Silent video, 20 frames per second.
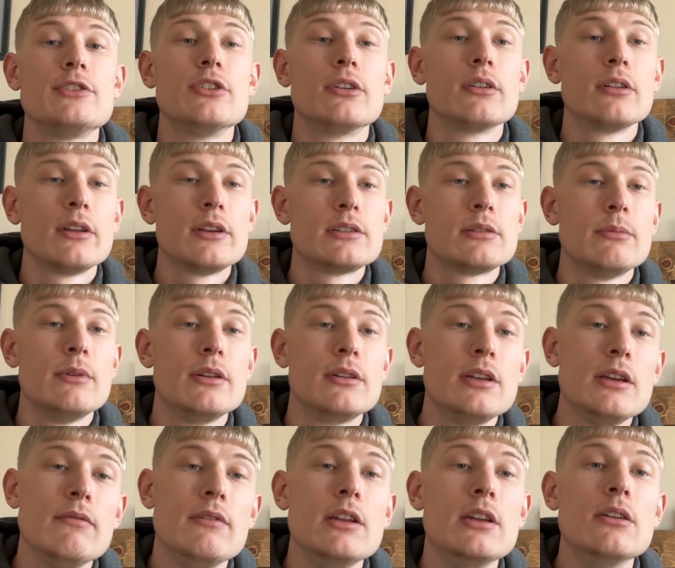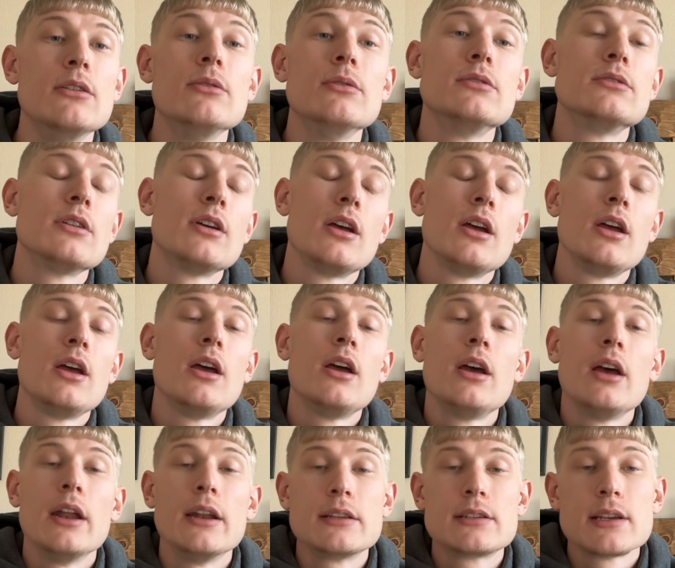journalism, and TV news,
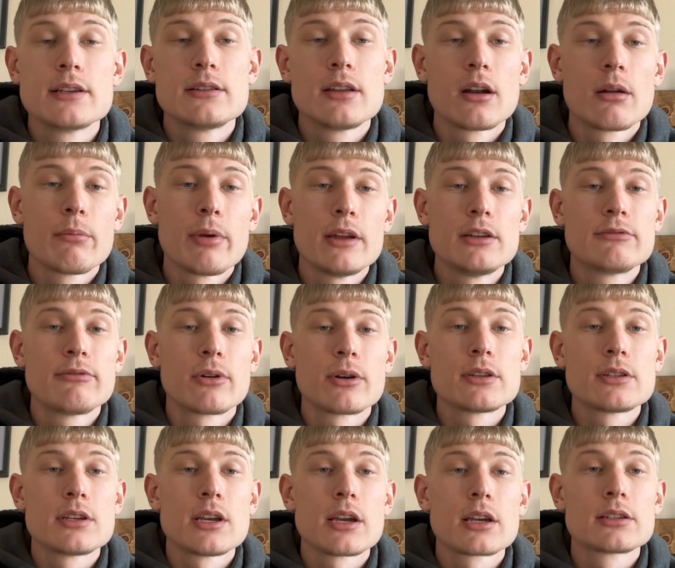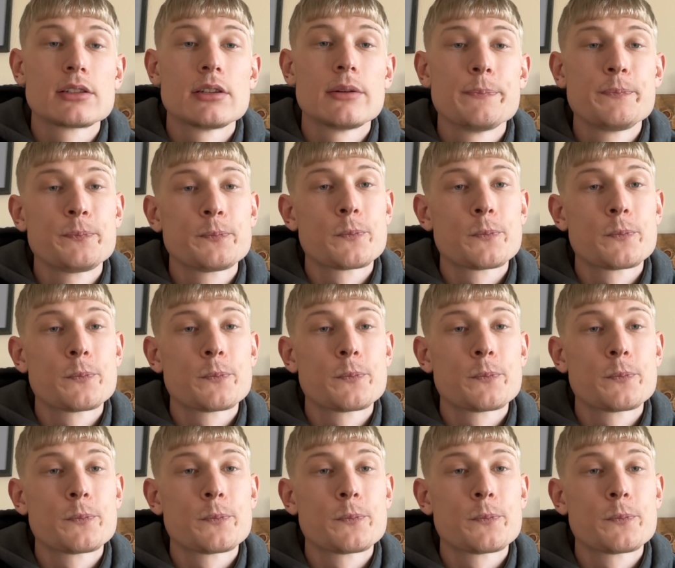and it says that on page 46.